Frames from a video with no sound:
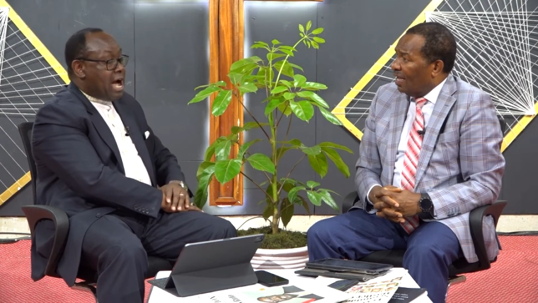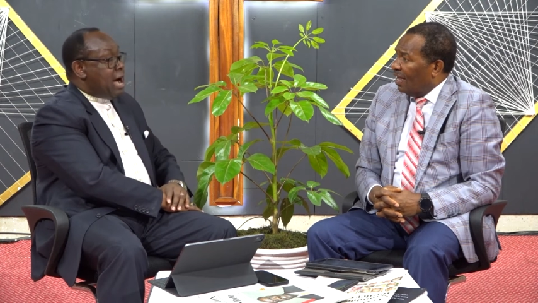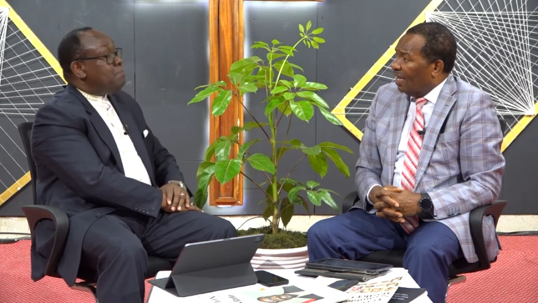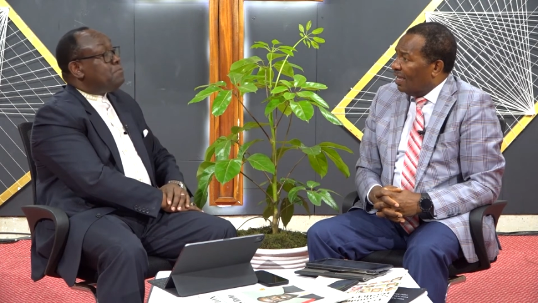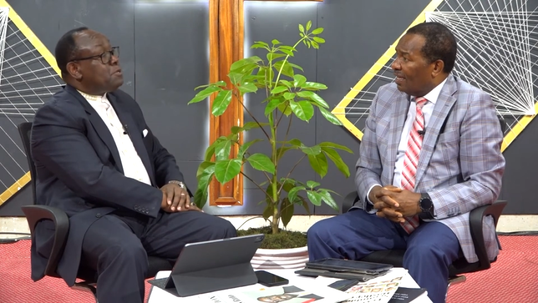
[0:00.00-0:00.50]

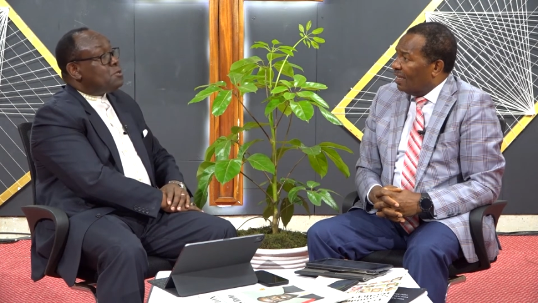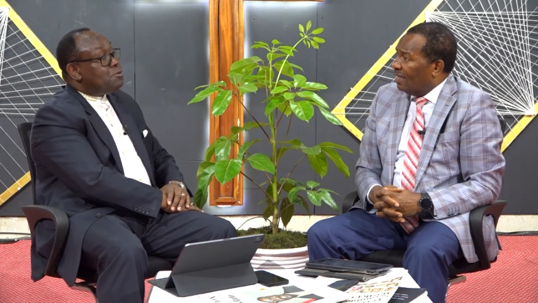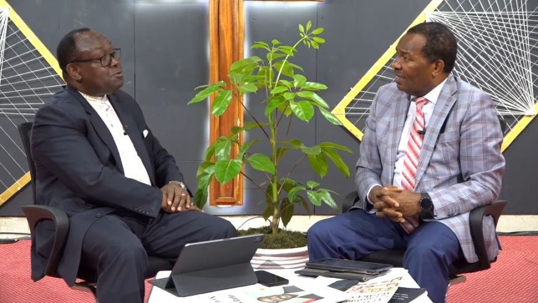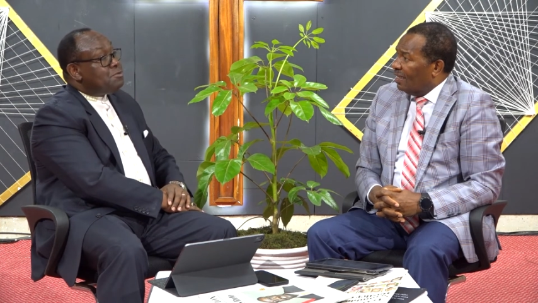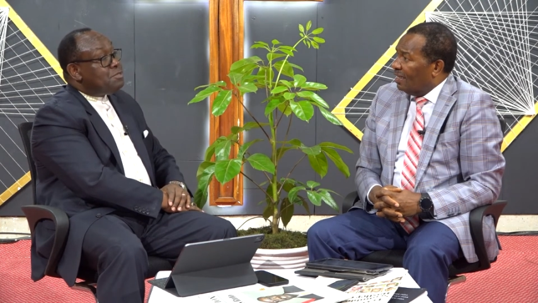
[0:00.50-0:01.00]
Speaker 1: up
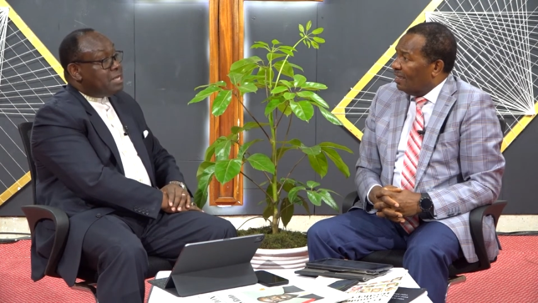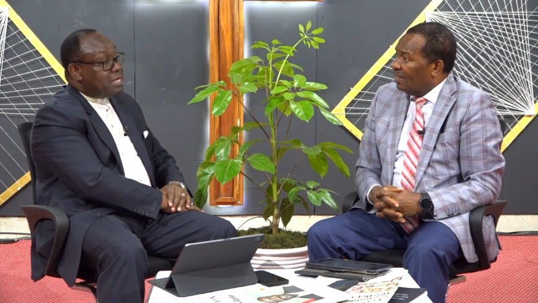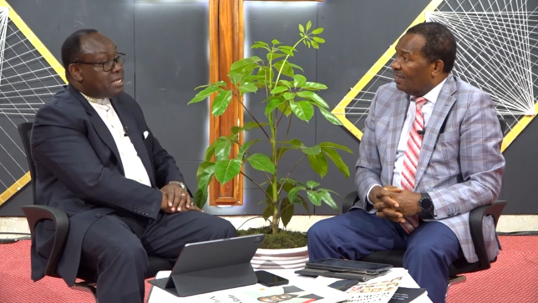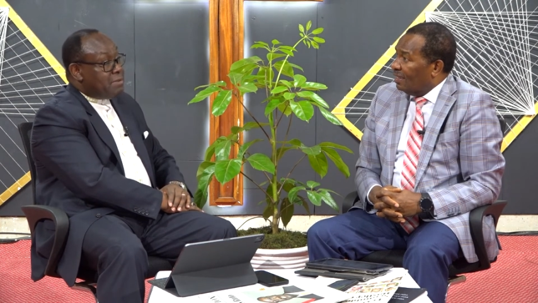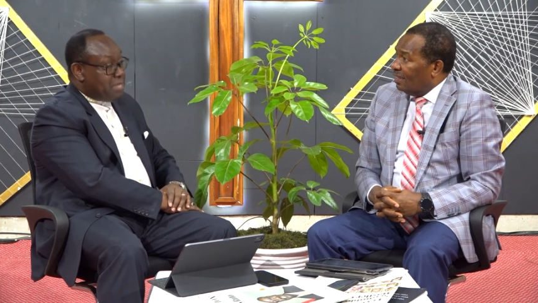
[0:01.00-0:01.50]
to the
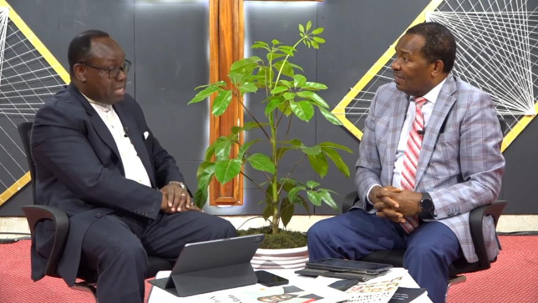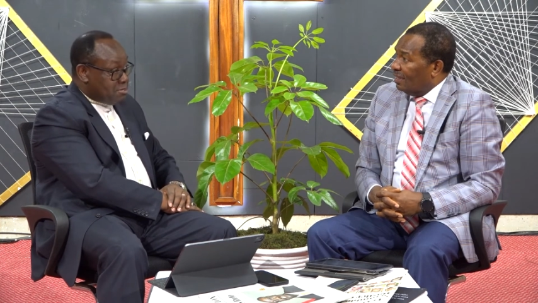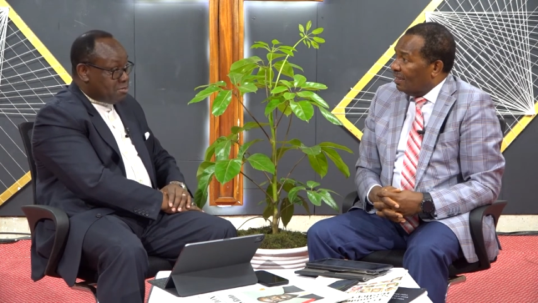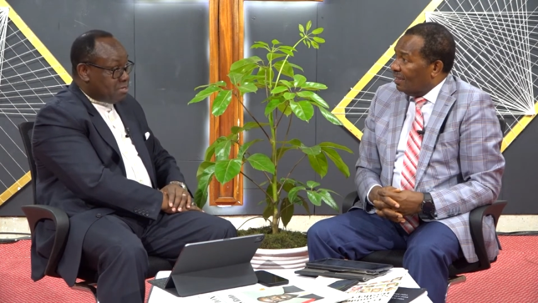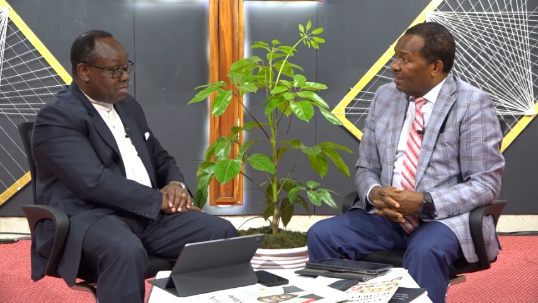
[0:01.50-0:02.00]

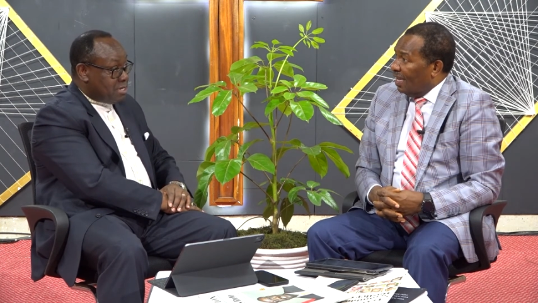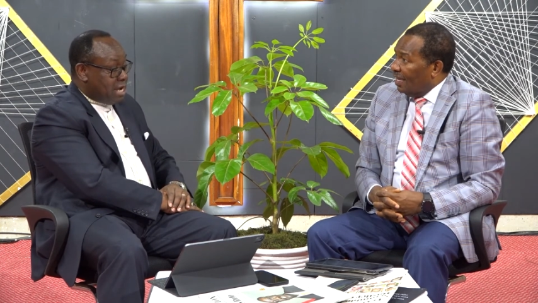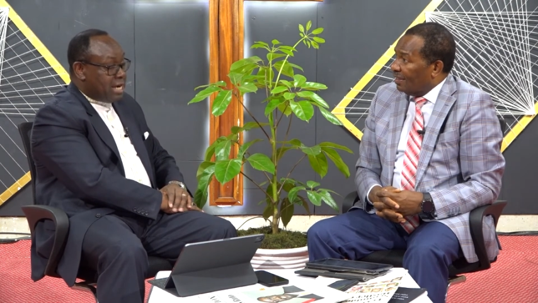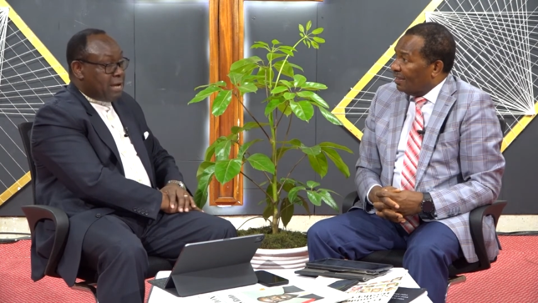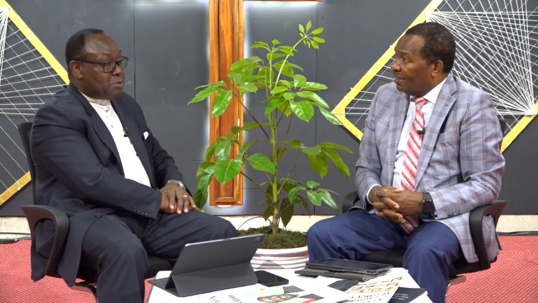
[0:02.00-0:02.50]
determination.
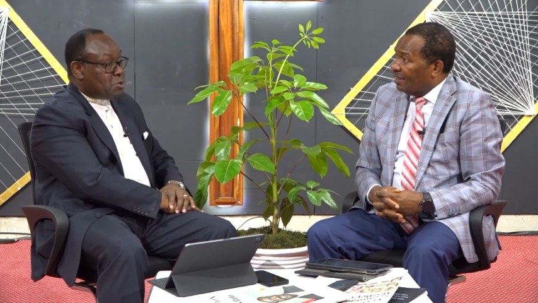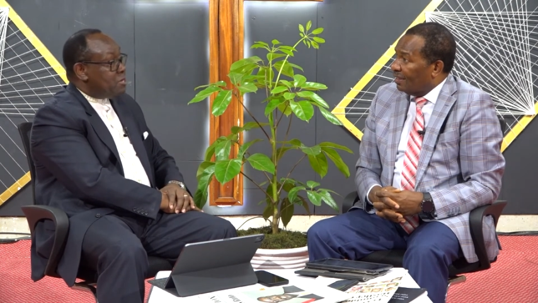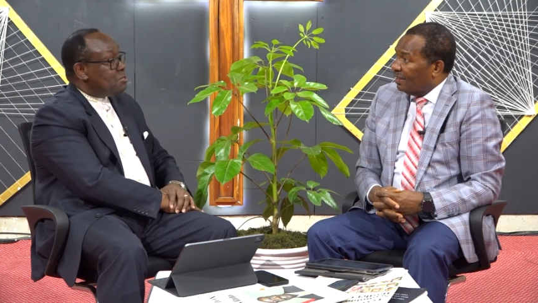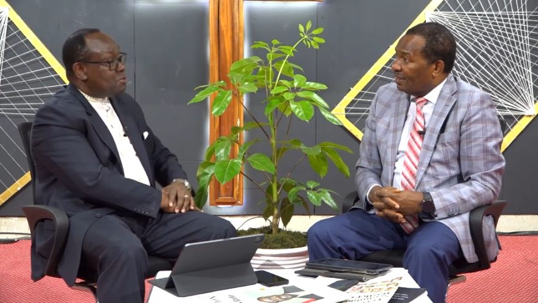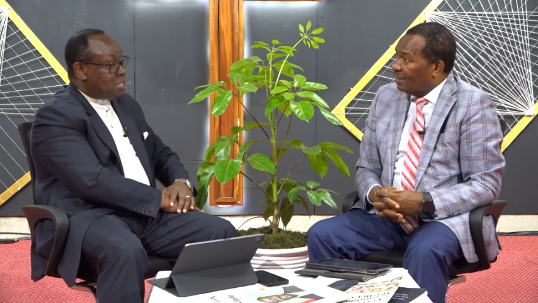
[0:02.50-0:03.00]
Yes. And I'm
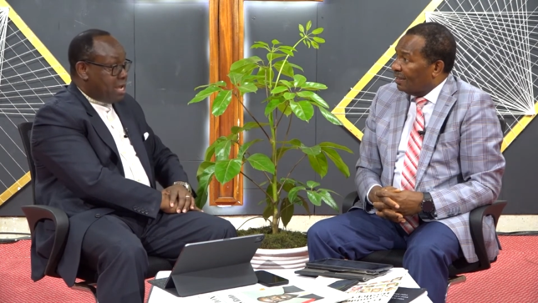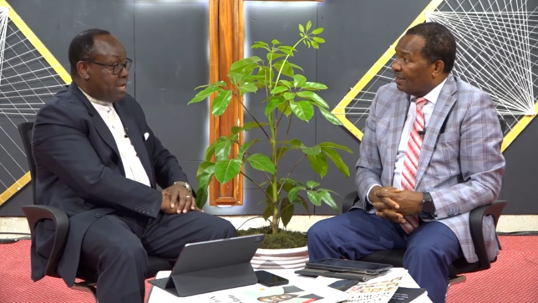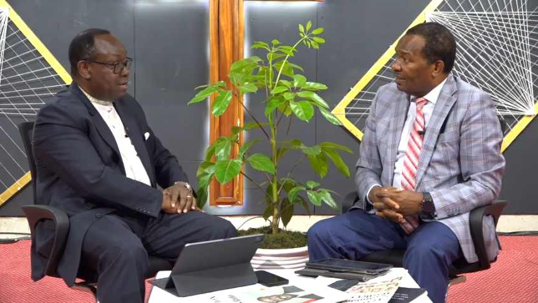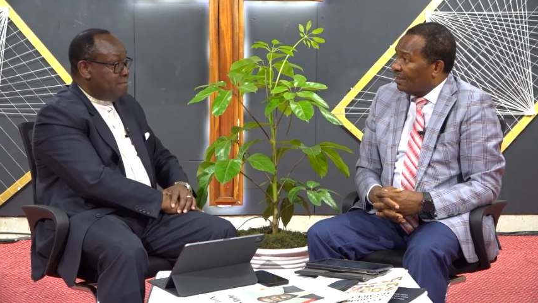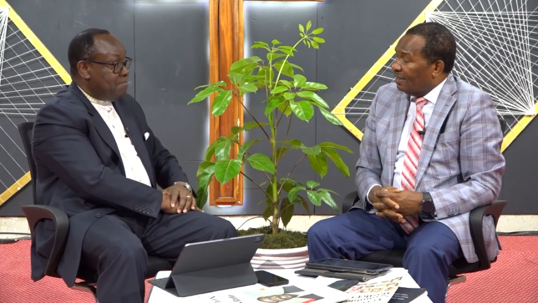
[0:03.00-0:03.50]
sorry to
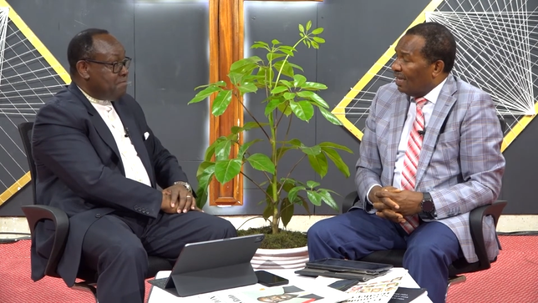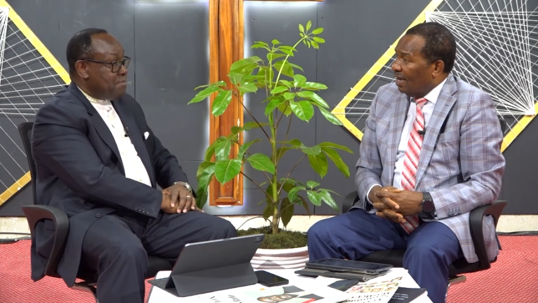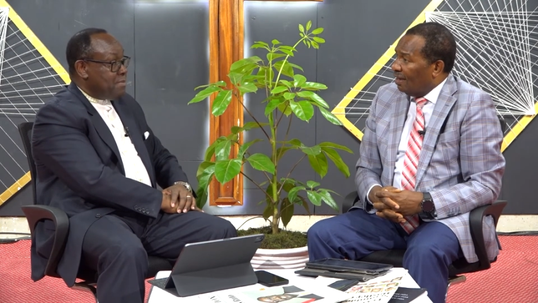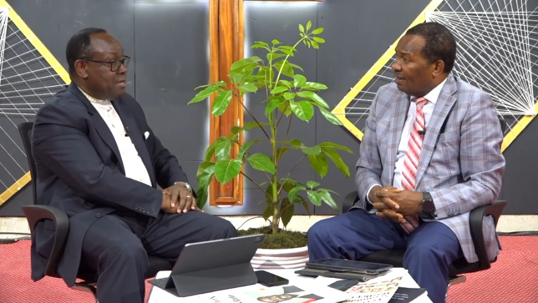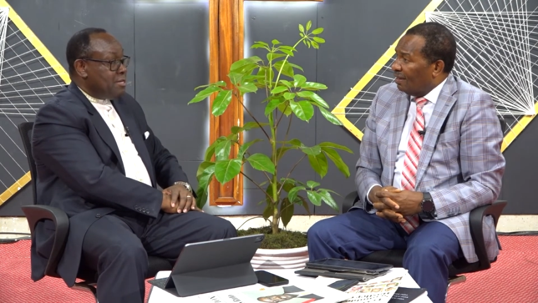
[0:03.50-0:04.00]
say, yeah.
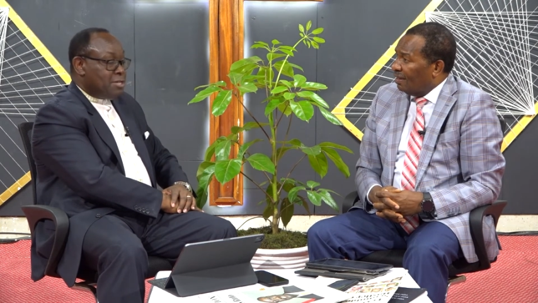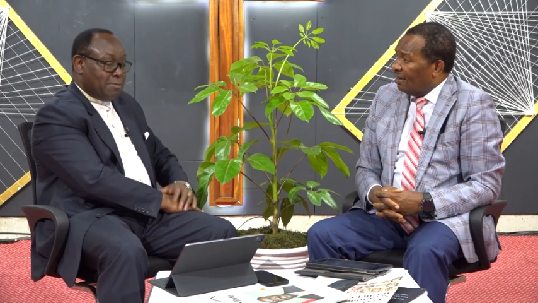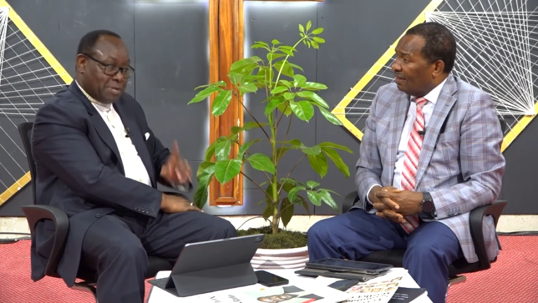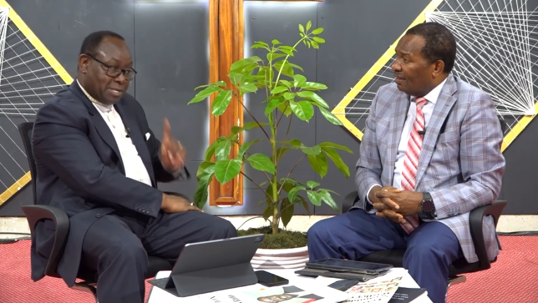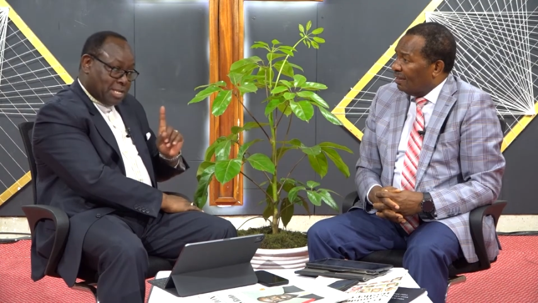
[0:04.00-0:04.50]

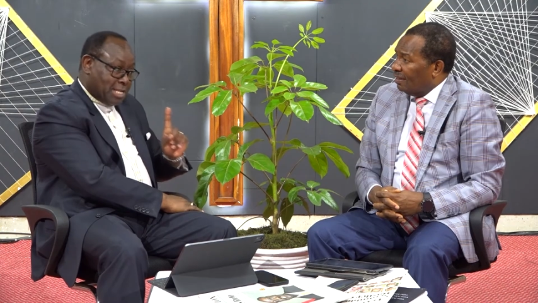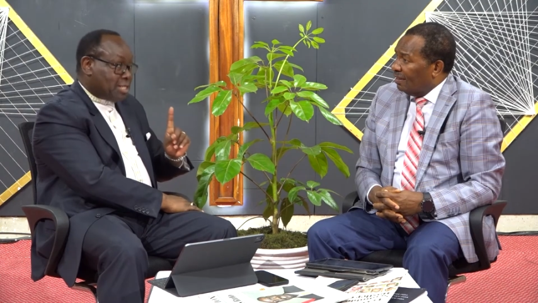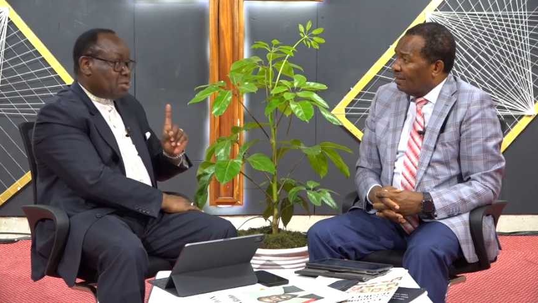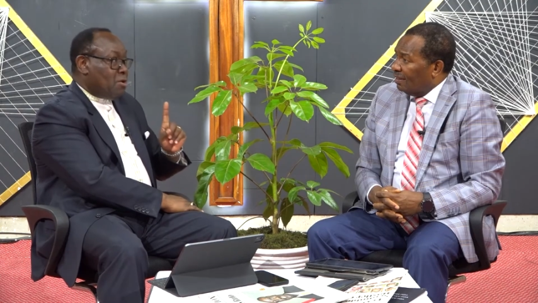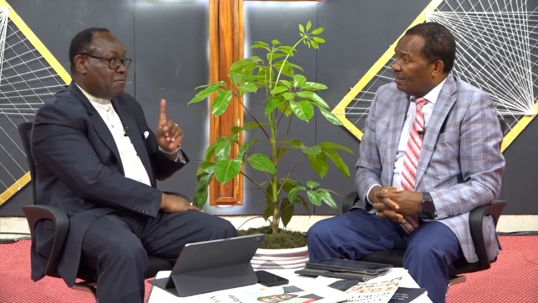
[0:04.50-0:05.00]
Chapter
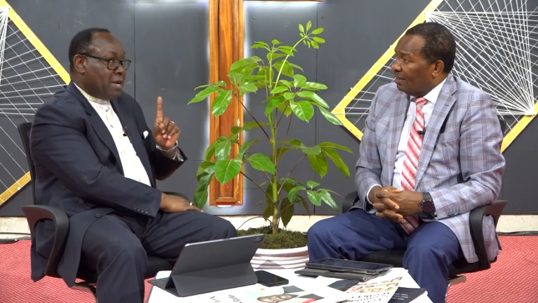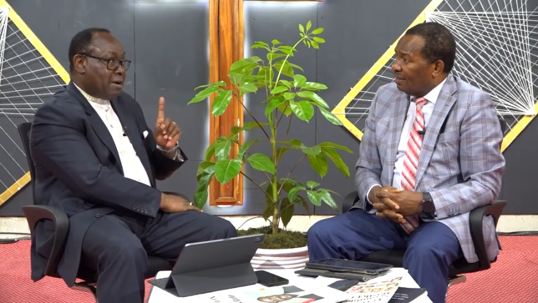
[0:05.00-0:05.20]
6 of the